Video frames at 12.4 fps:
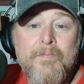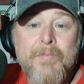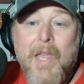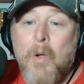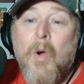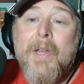
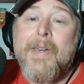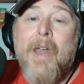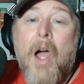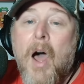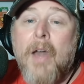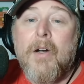They
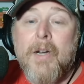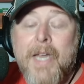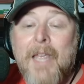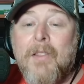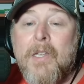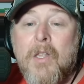wouldn't honor
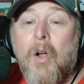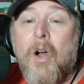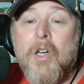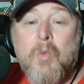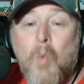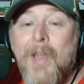Caitlin
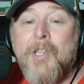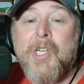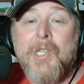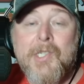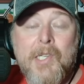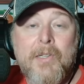Clark's
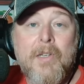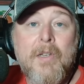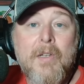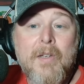wishes.